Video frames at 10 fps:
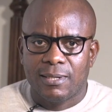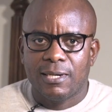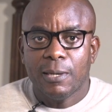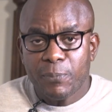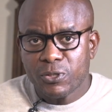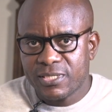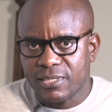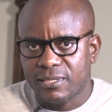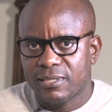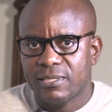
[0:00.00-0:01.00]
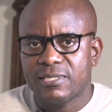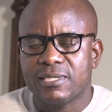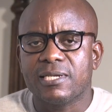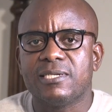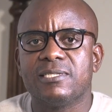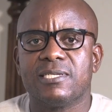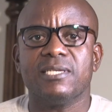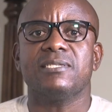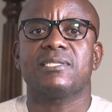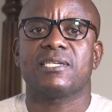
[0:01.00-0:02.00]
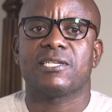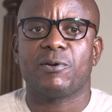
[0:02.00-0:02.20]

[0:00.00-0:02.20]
Leprosy is a disease that